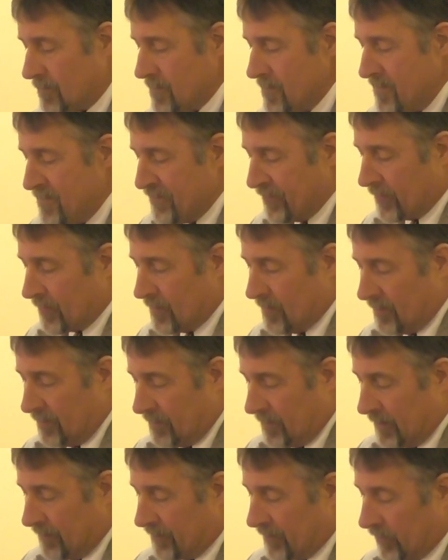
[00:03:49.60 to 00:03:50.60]

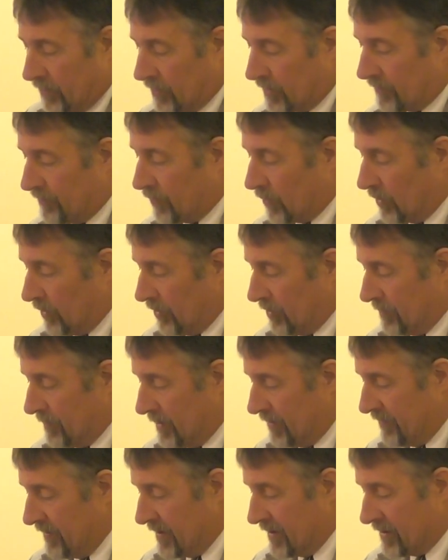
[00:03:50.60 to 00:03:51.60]
if you're looking for a little
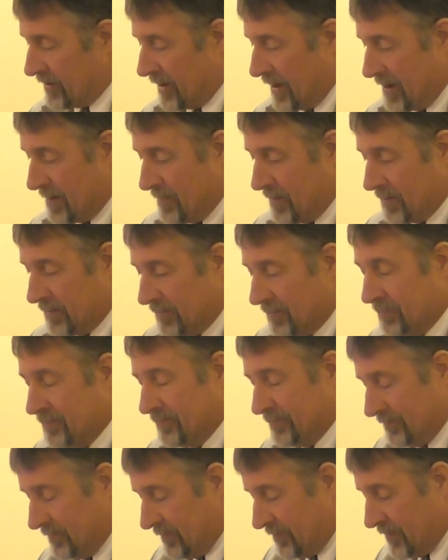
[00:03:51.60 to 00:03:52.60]
bit of entertainment,
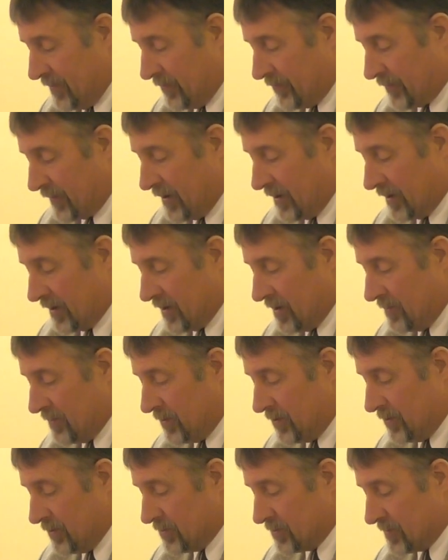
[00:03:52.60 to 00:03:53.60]
feel free to
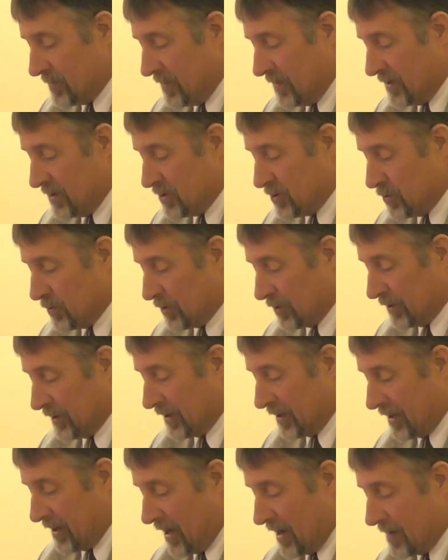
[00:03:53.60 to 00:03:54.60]
come to some of these youth
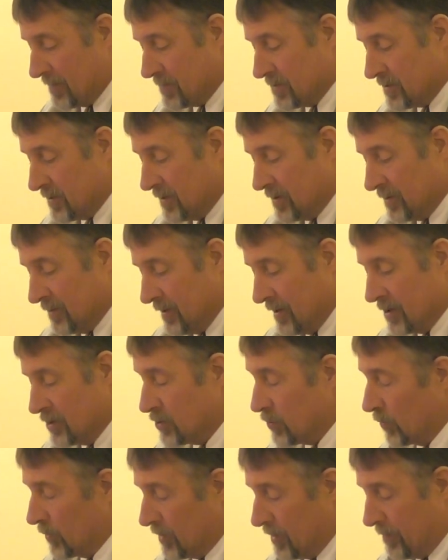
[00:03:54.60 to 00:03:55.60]
league games and
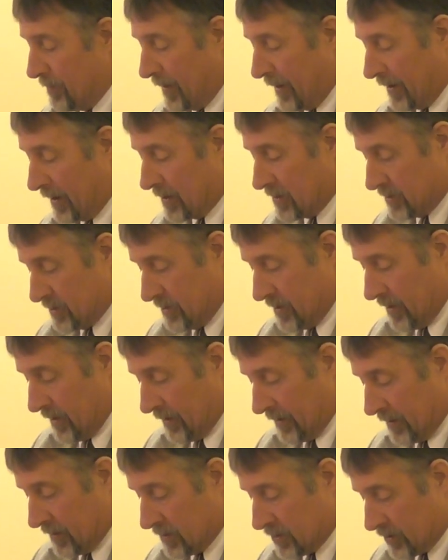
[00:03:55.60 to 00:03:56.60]
enjoy the parents
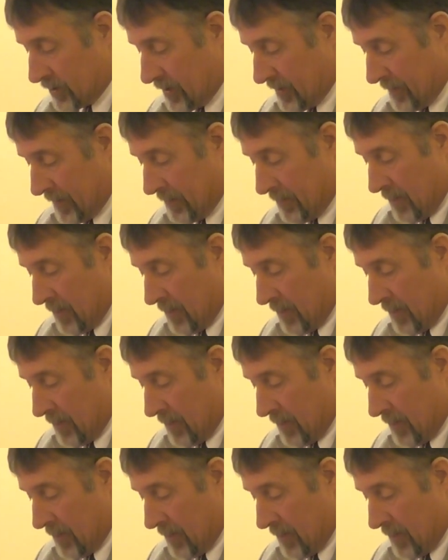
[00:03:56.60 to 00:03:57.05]
yelling and screaming.